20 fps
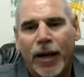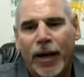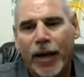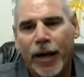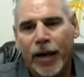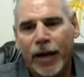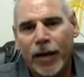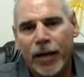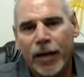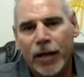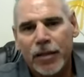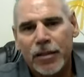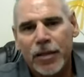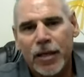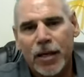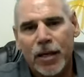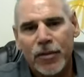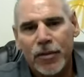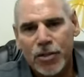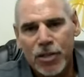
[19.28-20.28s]
and
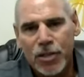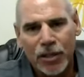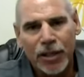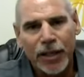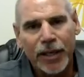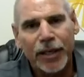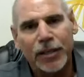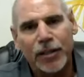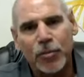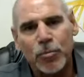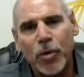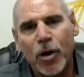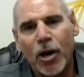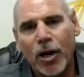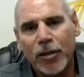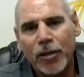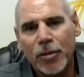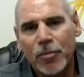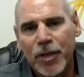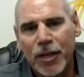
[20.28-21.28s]
there's a link at the
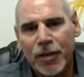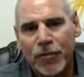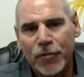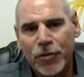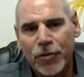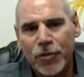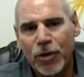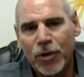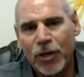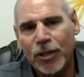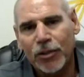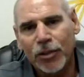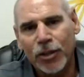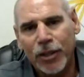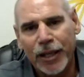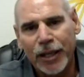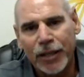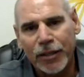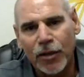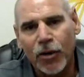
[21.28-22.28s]
bottom if you want to
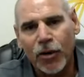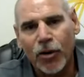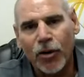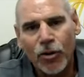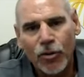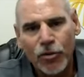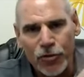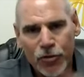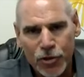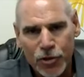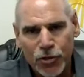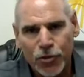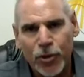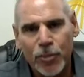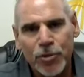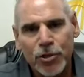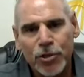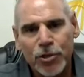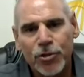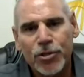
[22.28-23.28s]
look at all the
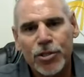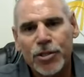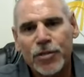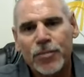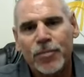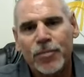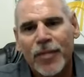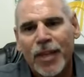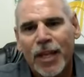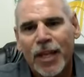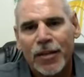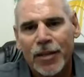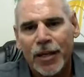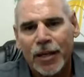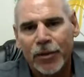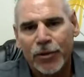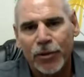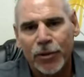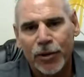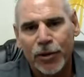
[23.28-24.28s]
scriptures
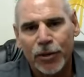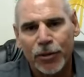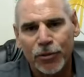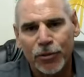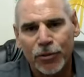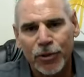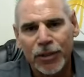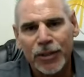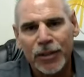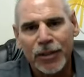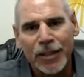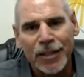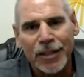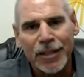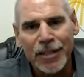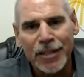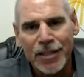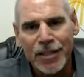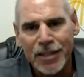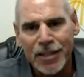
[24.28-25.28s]
that are included
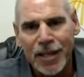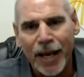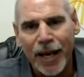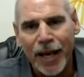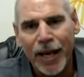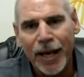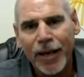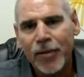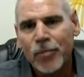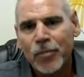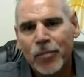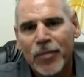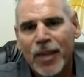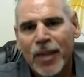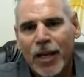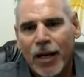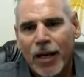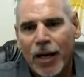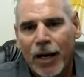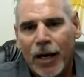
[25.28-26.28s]
in this day.
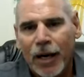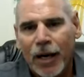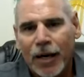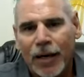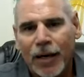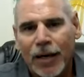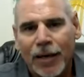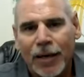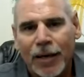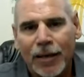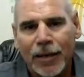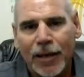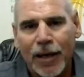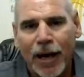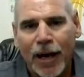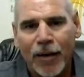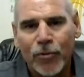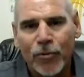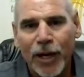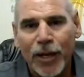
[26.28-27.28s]

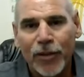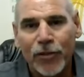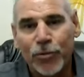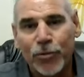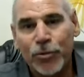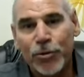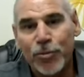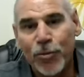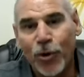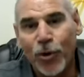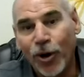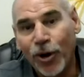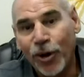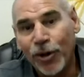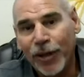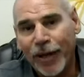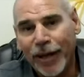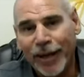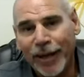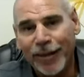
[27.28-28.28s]
I read through them
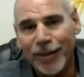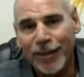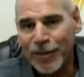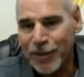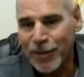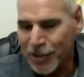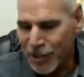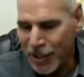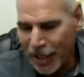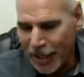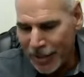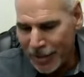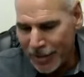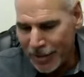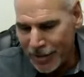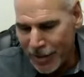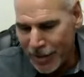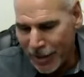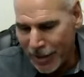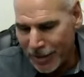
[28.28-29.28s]
all, and I
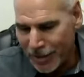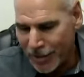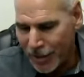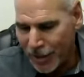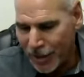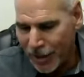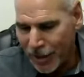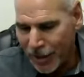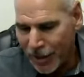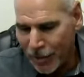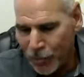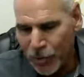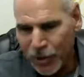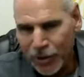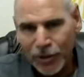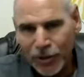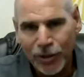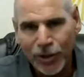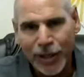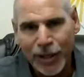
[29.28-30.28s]
decided that
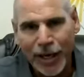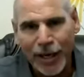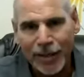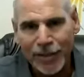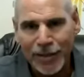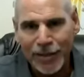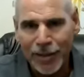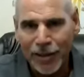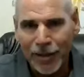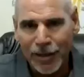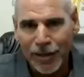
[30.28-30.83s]
we'd look at